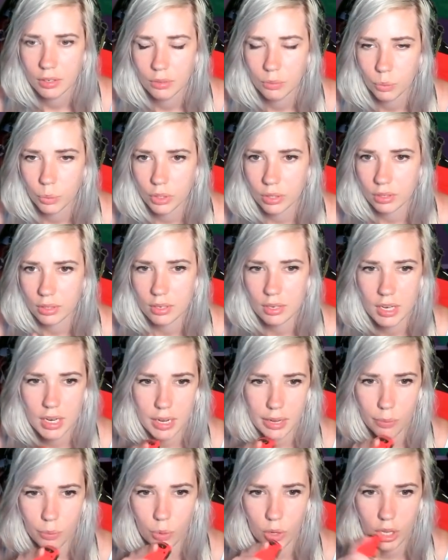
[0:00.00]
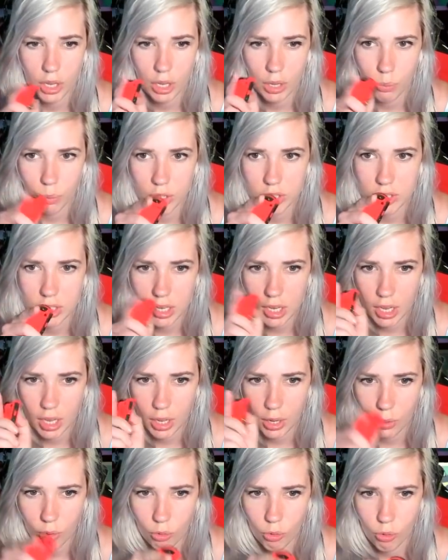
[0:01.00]
wooden, what
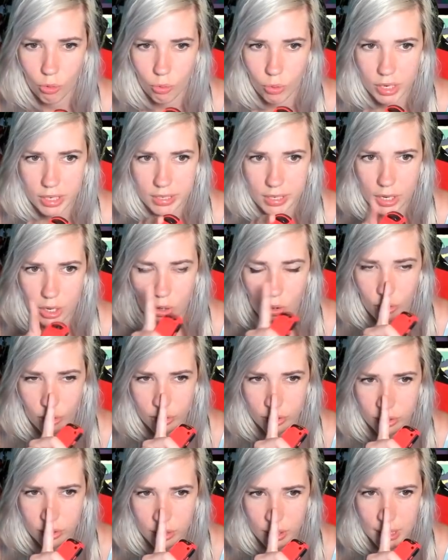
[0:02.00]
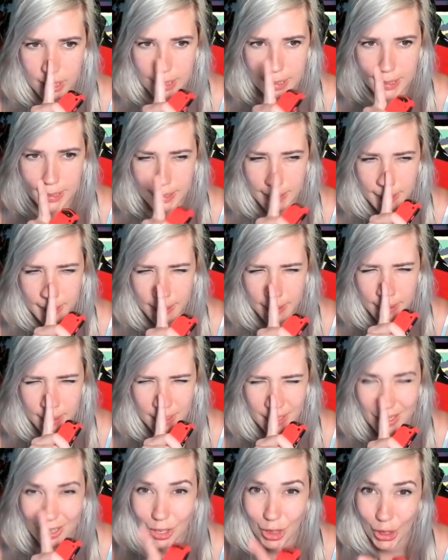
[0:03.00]
is that called?
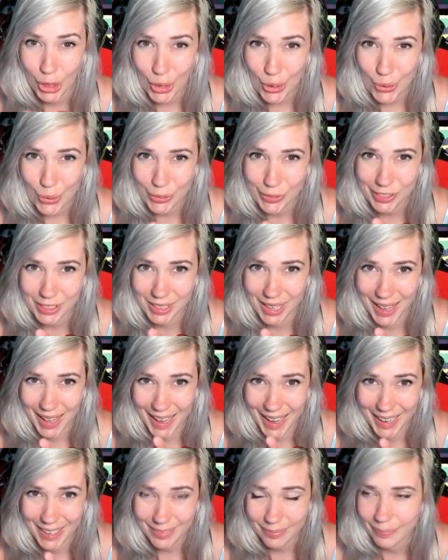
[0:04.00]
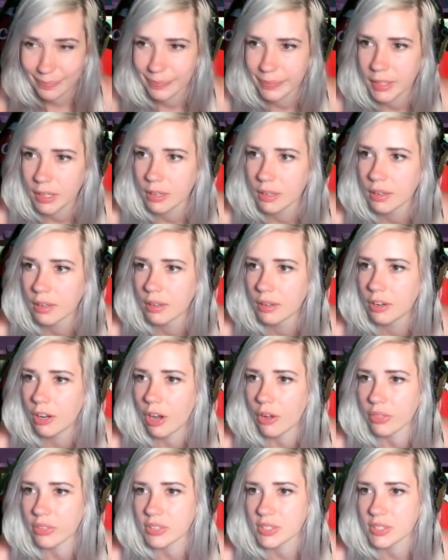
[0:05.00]
Clothesline on the